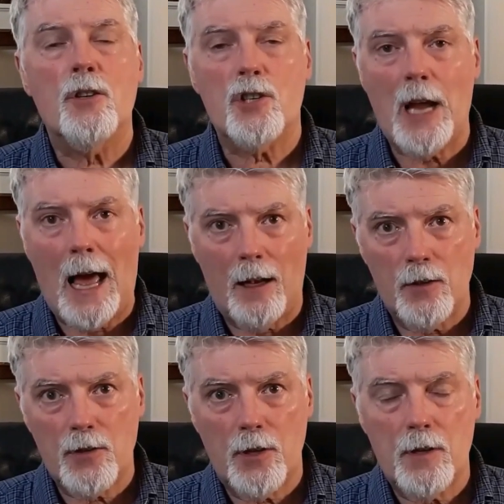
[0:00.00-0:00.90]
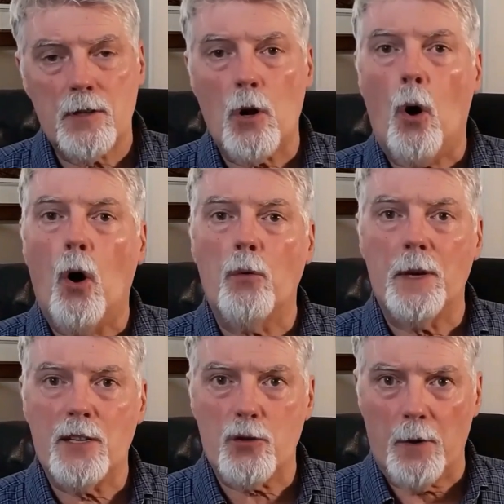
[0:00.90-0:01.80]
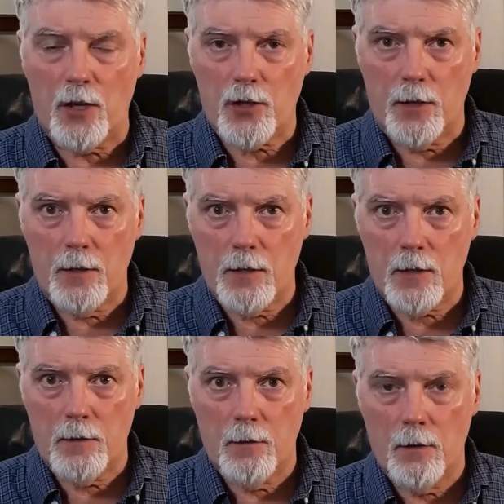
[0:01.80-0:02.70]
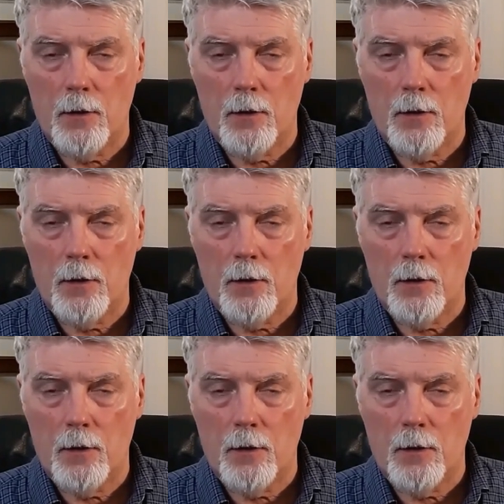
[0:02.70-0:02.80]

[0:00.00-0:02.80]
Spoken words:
challenges or restrictions,